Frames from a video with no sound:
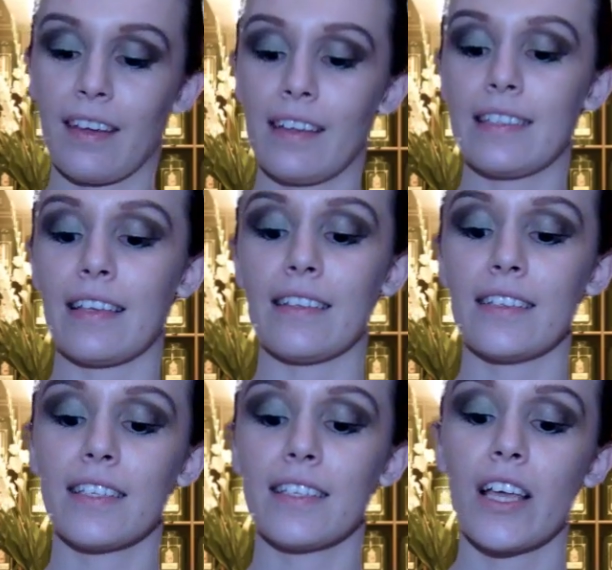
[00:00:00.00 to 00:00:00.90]
It
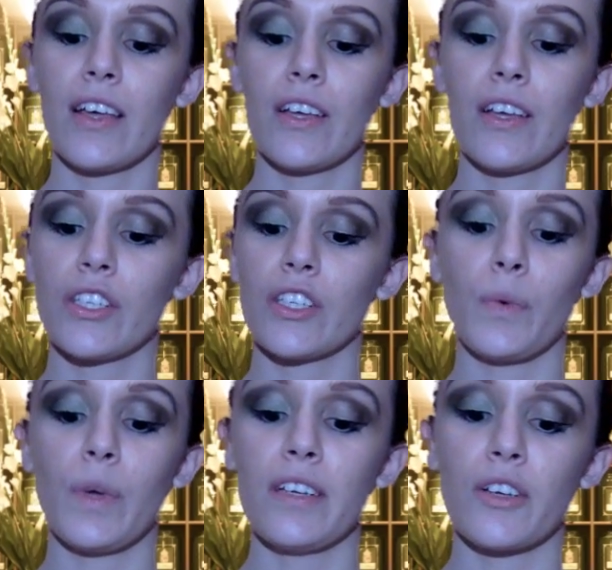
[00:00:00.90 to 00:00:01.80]
says,
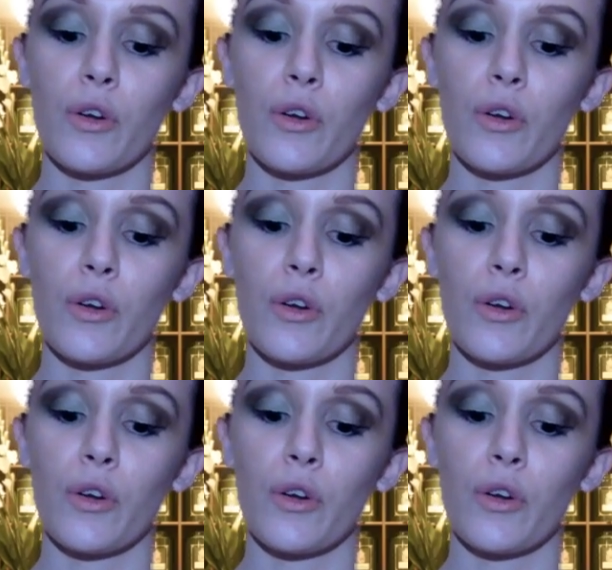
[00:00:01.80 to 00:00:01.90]
sweet,